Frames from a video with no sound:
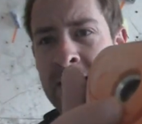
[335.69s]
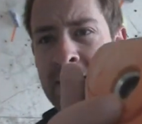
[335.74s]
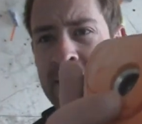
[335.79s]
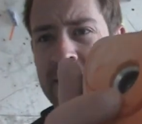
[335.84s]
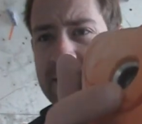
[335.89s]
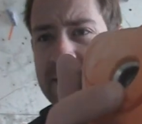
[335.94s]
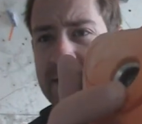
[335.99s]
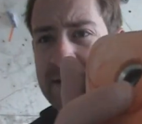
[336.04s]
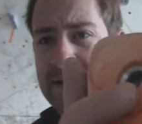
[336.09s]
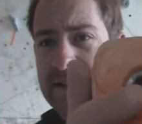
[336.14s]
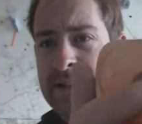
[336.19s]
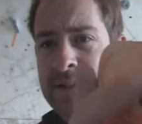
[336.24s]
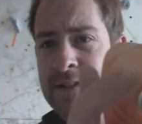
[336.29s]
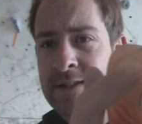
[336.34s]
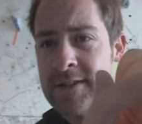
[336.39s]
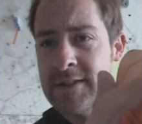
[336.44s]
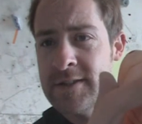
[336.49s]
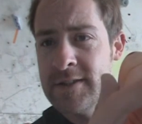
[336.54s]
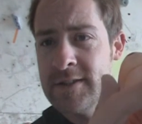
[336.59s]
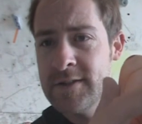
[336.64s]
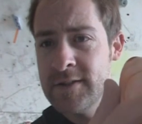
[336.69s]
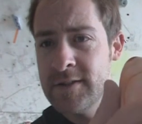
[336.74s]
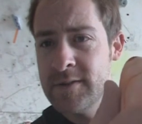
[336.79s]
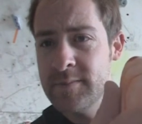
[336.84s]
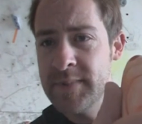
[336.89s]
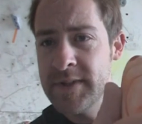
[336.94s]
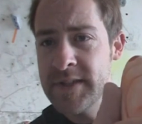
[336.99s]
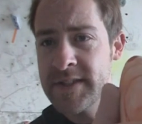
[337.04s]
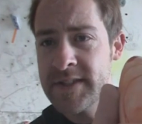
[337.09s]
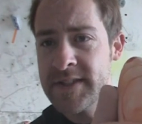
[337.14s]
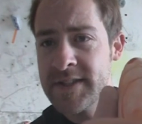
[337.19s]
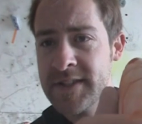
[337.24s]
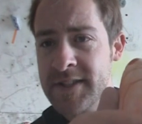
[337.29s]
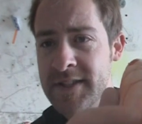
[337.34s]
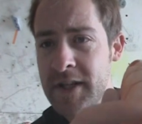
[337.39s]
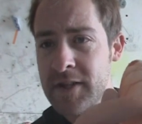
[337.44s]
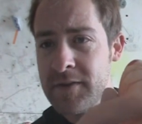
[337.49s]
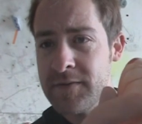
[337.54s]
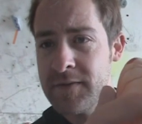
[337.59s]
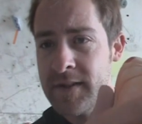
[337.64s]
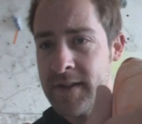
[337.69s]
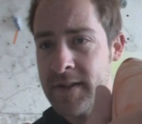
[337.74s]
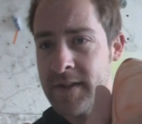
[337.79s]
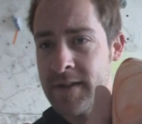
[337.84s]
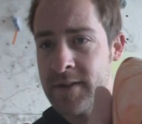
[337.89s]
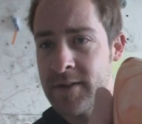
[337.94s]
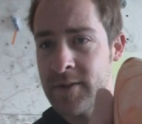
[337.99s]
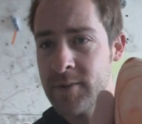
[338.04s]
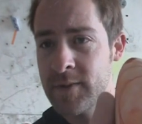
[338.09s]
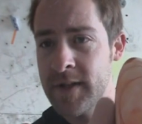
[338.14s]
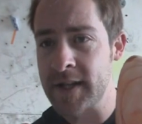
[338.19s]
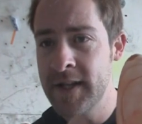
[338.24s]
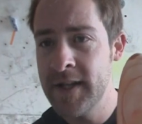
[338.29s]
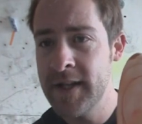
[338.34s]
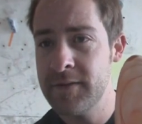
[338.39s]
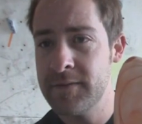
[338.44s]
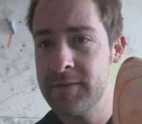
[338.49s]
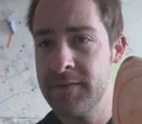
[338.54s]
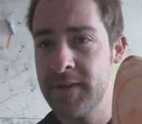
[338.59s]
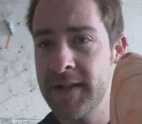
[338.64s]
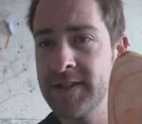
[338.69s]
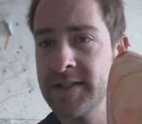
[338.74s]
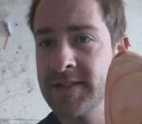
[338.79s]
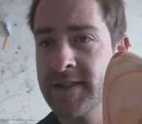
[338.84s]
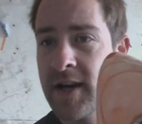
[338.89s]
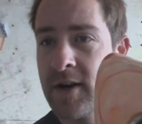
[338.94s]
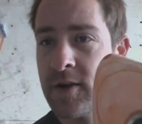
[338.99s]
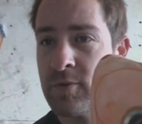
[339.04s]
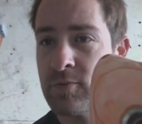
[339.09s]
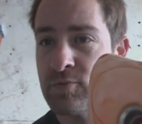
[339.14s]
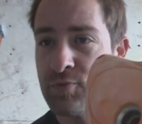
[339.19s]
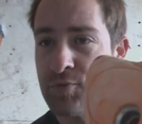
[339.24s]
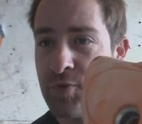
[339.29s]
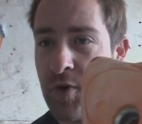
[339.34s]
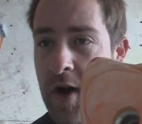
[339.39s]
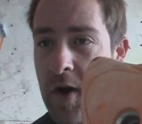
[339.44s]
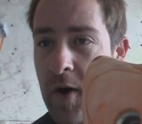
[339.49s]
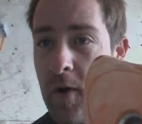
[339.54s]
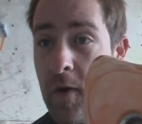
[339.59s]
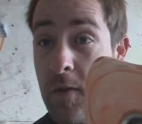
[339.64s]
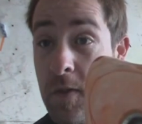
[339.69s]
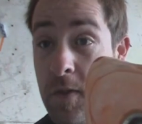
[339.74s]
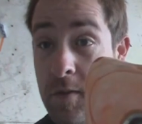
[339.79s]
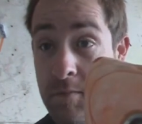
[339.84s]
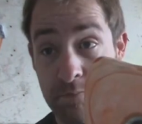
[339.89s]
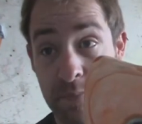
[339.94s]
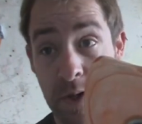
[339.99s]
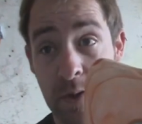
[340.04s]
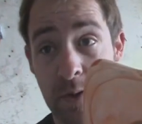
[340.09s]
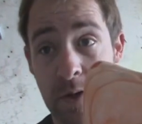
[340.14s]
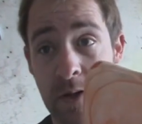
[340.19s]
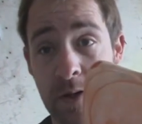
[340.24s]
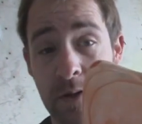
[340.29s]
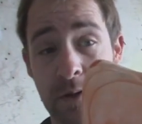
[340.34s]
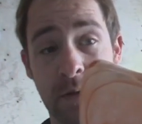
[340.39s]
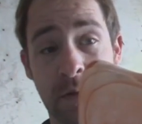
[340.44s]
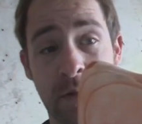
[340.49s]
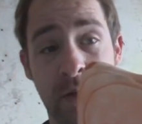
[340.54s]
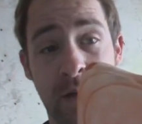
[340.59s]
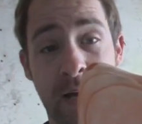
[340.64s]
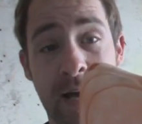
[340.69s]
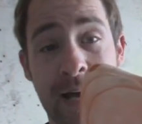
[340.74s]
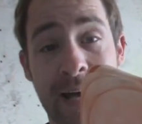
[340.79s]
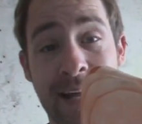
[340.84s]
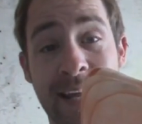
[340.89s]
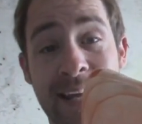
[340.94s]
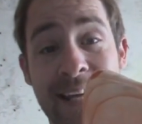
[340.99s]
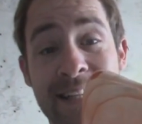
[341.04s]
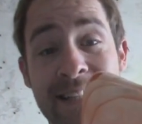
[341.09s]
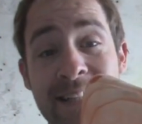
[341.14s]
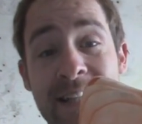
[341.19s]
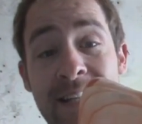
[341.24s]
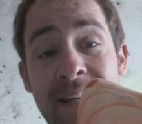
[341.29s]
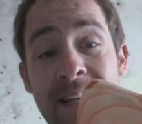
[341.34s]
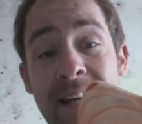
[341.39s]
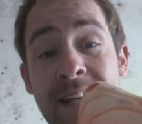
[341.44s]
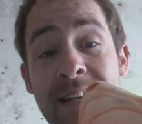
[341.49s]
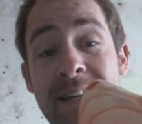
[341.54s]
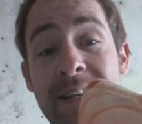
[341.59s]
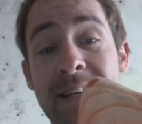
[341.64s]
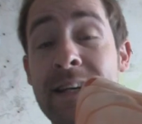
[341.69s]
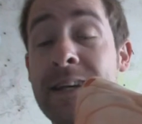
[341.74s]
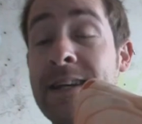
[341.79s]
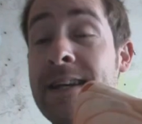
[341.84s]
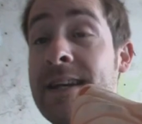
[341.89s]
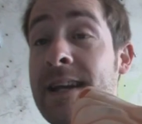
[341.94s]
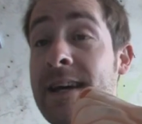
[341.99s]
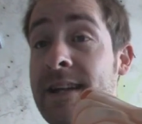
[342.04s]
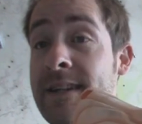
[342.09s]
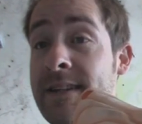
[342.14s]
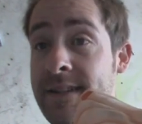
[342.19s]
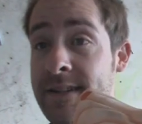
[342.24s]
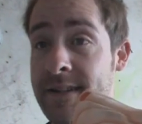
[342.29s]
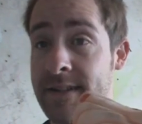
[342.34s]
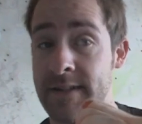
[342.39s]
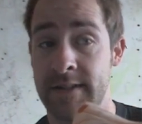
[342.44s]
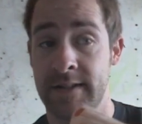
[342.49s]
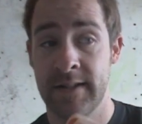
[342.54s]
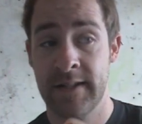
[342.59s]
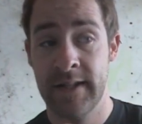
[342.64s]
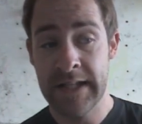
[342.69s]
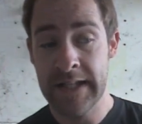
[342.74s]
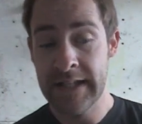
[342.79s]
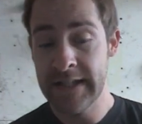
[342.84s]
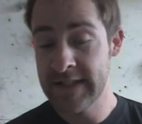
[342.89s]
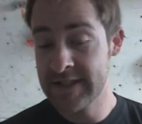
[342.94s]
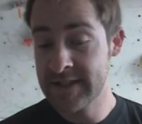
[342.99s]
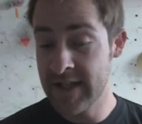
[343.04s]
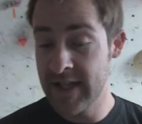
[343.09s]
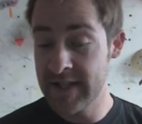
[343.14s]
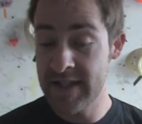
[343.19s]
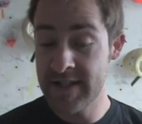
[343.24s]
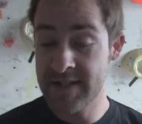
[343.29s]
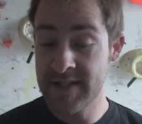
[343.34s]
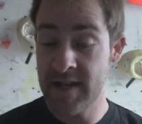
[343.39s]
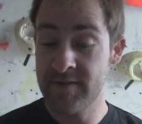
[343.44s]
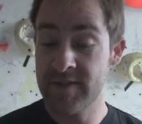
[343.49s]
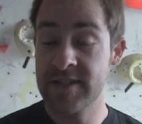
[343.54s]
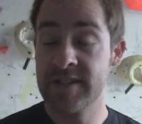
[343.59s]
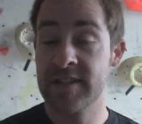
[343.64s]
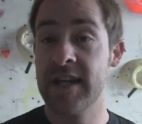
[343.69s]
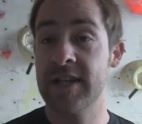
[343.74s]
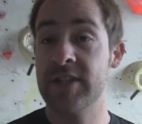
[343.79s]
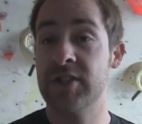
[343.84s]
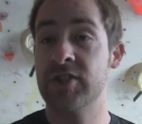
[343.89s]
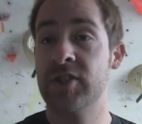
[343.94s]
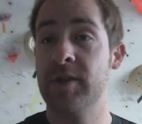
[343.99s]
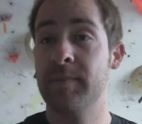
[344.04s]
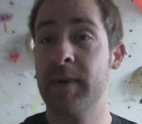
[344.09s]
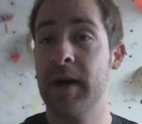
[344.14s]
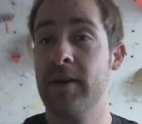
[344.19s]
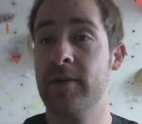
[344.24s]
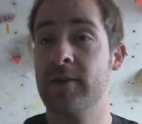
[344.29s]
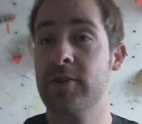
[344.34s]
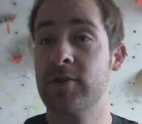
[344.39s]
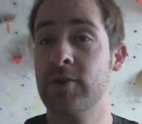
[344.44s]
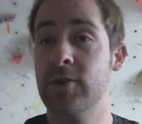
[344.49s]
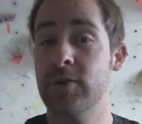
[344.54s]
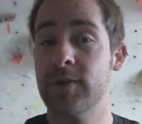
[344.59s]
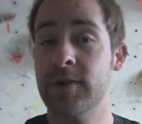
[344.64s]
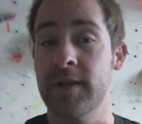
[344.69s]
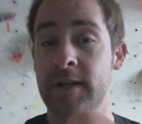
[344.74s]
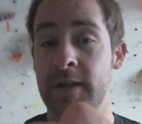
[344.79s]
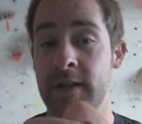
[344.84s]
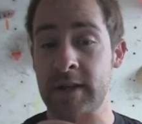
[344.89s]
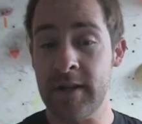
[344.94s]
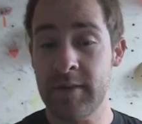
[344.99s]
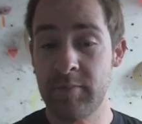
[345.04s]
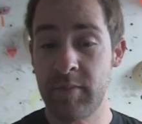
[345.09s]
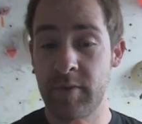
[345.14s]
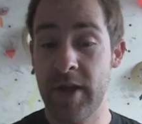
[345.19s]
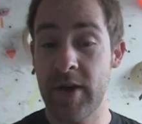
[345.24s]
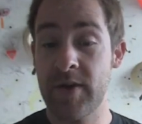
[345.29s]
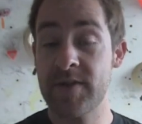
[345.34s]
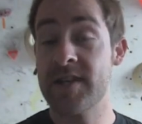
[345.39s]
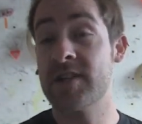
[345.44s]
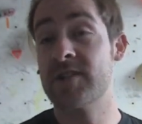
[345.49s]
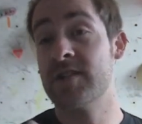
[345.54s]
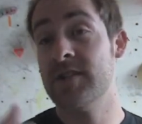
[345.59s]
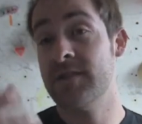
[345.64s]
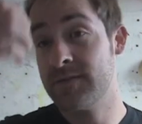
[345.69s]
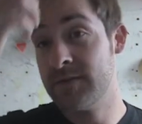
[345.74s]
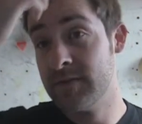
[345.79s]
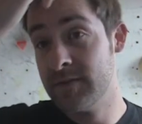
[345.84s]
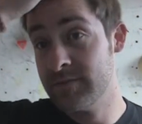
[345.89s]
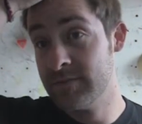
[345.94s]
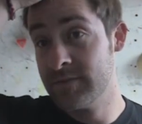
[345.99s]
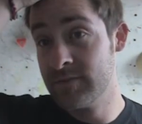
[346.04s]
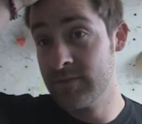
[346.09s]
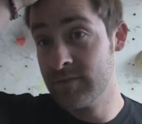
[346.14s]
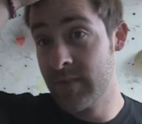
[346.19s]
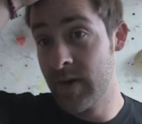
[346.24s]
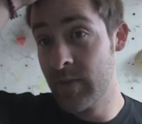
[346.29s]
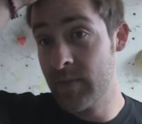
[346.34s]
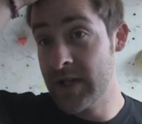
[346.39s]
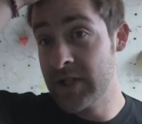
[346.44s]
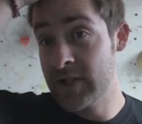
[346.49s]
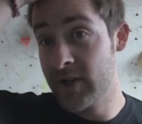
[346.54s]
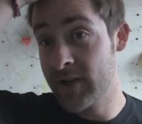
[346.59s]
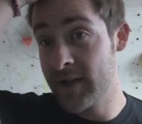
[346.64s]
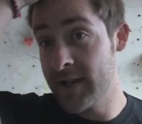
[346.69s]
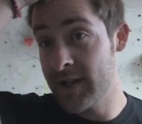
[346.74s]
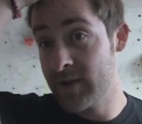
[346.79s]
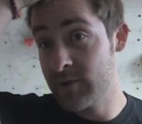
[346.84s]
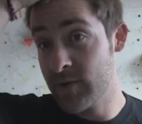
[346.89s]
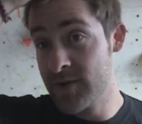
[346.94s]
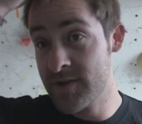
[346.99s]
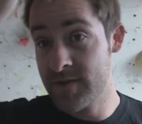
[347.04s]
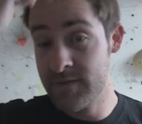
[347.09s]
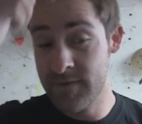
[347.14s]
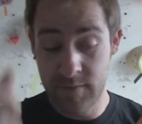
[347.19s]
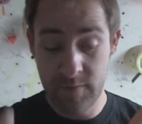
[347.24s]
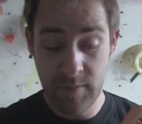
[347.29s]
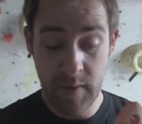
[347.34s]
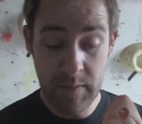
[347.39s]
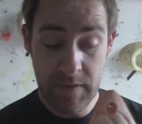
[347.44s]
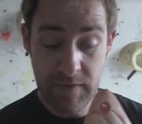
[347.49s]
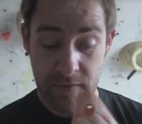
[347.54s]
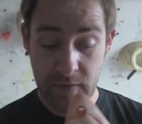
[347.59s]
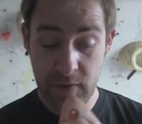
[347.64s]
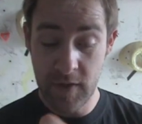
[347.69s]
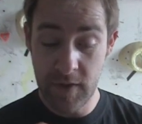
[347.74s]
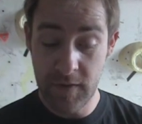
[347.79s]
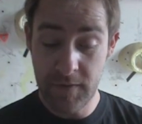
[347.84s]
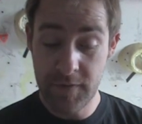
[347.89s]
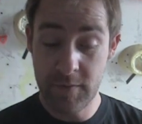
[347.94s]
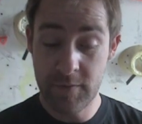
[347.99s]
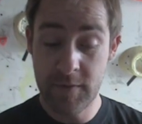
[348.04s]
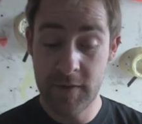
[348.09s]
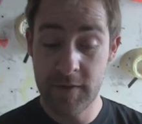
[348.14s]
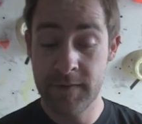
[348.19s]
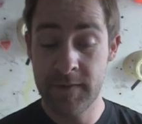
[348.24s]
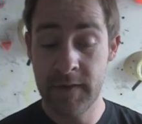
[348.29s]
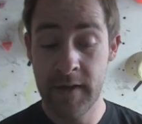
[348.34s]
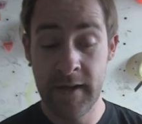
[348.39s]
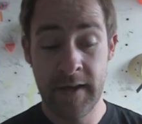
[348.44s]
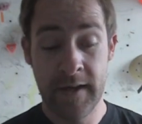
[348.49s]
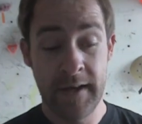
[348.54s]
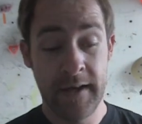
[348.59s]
there's a little bit of scuffing where it hit face down right on the bolt hole and it did nothing. This guy does have a slight chip out of the corner, but that was actually from when we got it. It wasn't from when we threw it off the roof.